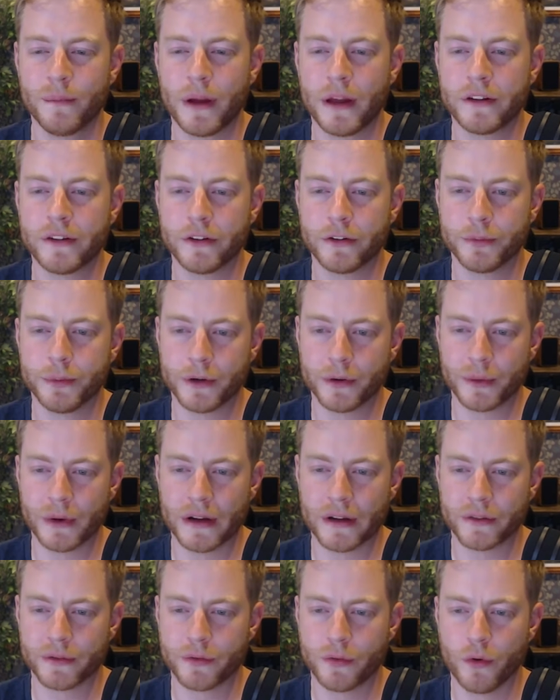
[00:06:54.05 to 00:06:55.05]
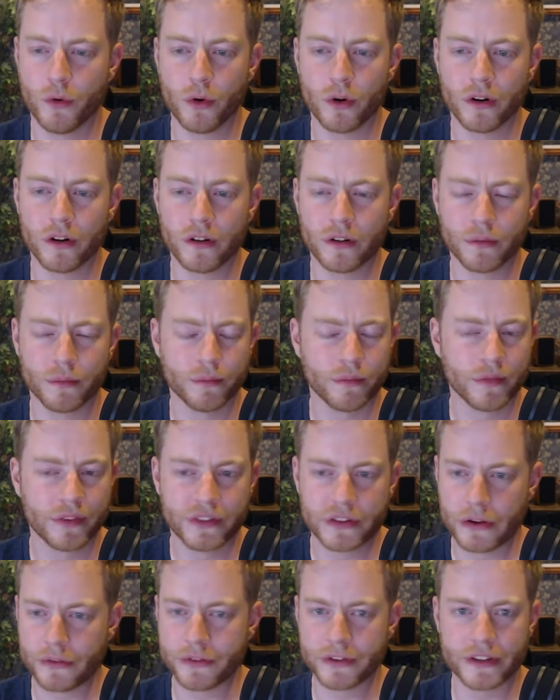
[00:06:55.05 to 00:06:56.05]
Pando's been around for
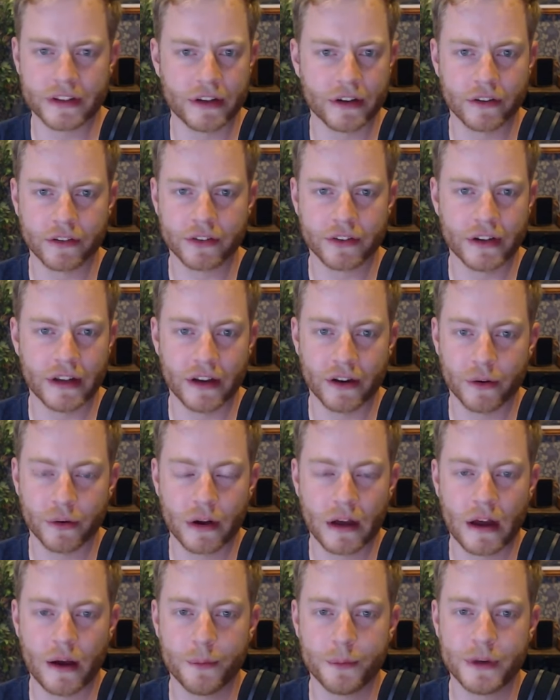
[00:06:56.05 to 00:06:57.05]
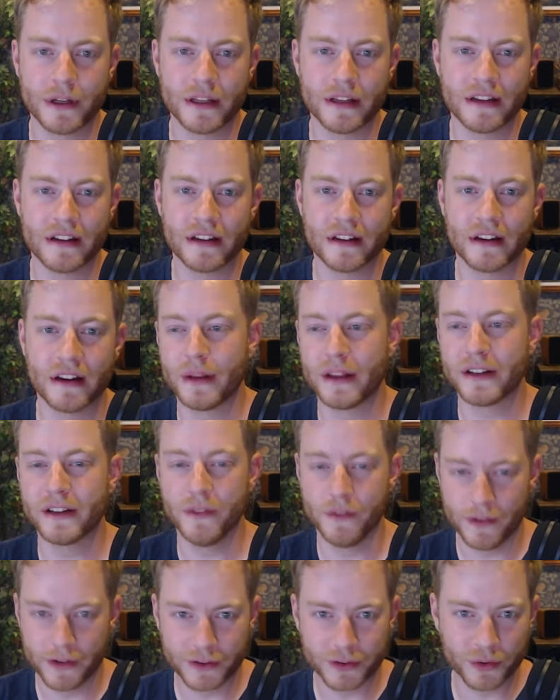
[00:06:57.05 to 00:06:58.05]
7 years now. How many
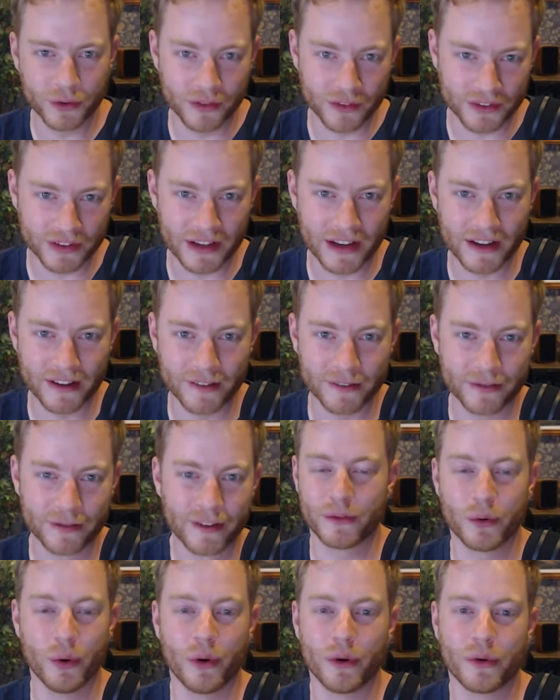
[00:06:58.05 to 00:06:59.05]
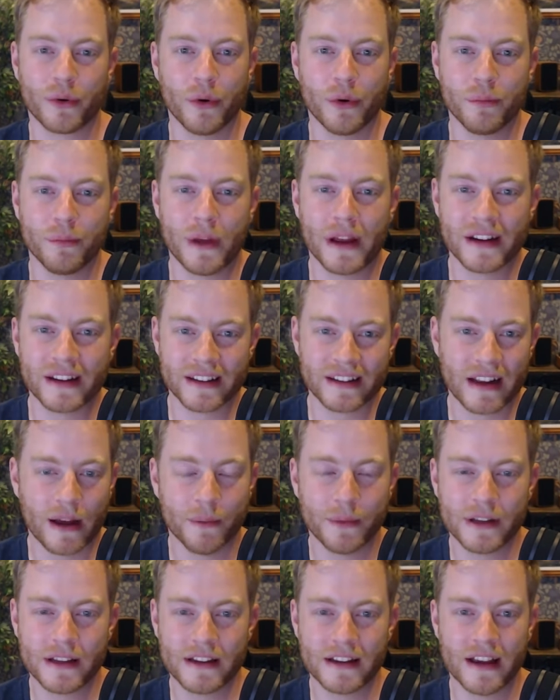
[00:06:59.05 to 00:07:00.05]
individuals have, quote-unquote, made it? How
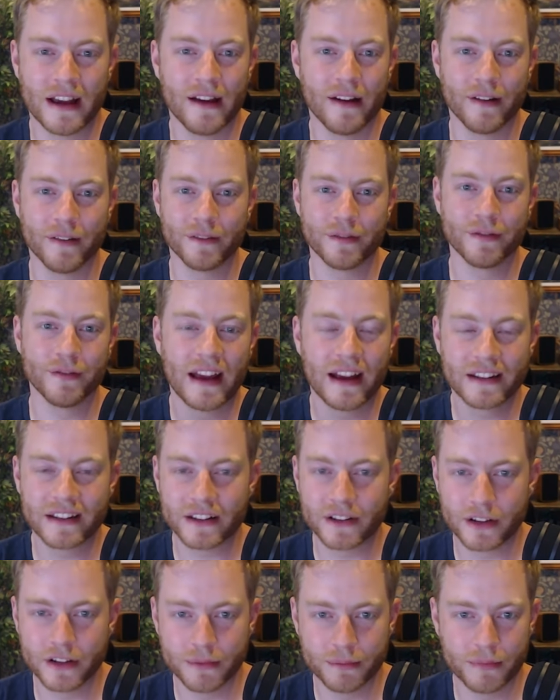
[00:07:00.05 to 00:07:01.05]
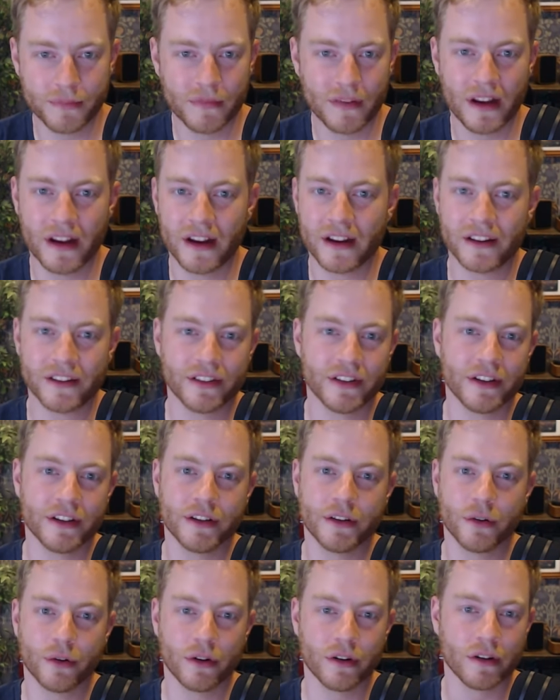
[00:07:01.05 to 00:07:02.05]
many have had a good exit
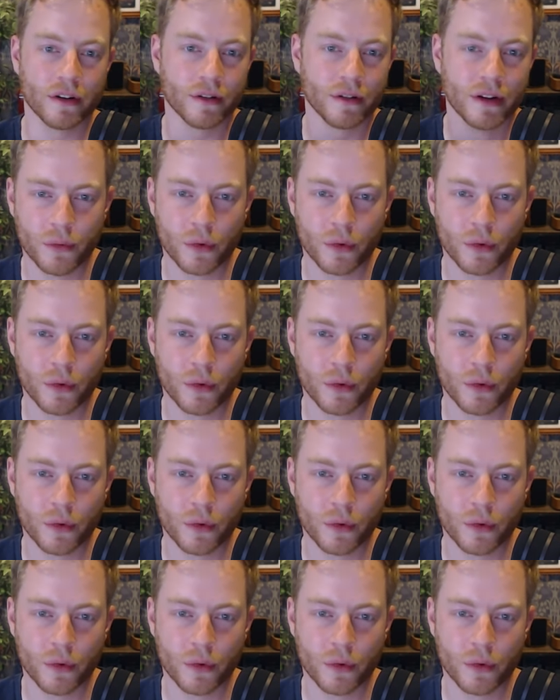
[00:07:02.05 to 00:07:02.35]
or